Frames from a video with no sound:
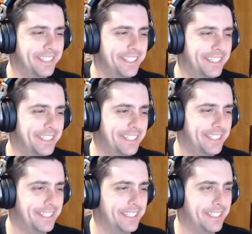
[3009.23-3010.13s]

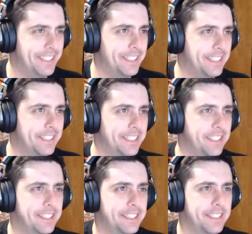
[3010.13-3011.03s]

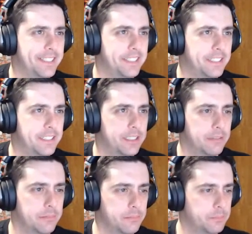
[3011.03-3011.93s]

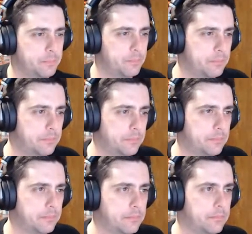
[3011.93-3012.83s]

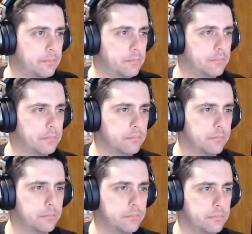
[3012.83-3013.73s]

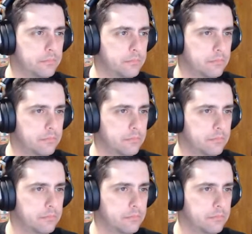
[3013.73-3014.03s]
(not speaking)